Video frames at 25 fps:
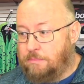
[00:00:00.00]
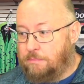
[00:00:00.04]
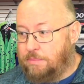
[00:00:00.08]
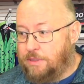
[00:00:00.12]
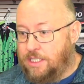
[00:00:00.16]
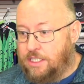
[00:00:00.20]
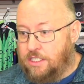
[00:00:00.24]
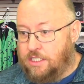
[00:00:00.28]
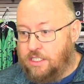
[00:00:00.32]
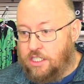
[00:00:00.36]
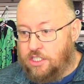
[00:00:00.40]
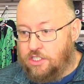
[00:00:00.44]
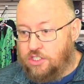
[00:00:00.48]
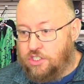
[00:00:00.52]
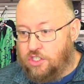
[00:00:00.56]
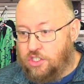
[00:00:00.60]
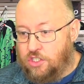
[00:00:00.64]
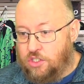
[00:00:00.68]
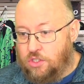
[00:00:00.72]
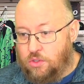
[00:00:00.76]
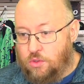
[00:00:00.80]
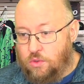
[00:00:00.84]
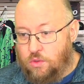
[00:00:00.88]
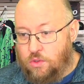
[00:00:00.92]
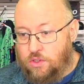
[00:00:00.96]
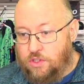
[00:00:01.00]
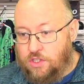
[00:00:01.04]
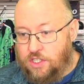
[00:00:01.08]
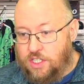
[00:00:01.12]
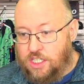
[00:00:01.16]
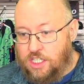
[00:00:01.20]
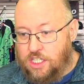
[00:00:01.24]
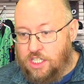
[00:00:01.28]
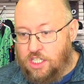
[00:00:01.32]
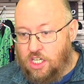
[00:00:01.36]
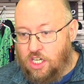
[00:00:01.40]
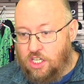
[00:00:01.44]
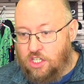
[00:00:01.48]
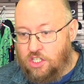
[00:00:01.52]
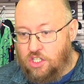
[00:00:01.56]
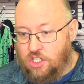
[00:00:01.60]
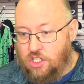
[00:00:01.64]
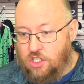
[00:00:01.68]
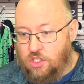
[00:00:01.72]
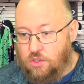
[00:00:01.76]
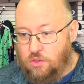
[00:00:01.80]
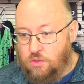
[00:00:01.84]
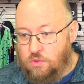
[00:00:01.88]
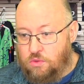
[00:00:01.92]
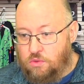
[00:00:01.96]
in to the
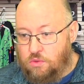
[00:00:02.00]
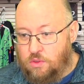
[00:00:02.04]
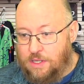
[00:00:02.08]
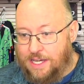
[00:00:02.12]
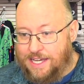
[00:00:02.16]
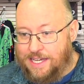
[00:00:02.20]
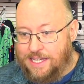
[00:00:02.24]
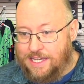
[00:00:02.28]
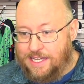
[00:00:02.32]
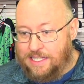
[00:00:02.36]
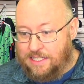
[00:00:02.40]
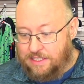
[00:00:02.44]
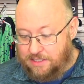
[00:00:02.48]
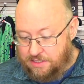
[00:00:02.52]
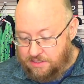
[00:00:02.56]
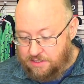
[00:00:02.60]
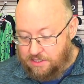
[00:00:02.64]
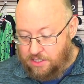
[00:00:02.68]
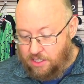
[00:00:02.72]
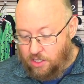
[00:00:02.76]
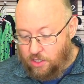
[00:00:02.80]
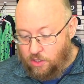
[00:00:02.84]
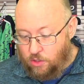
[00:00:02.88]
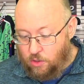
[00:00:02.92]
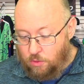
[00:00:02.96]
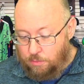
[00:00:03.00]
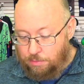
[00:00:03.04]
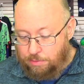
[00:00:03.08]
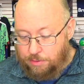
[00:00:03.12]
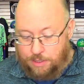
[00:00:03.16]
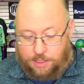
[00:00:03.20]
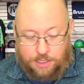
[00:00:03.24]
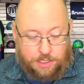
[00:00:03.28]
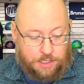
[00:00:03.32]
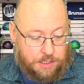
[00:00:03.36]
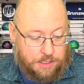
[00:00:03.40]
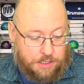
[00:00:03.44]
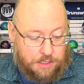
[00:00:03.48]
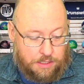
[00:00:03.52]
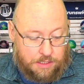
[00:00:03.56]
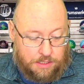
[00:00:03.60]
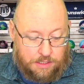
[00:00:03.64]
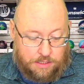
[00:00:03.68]
U.S. Open.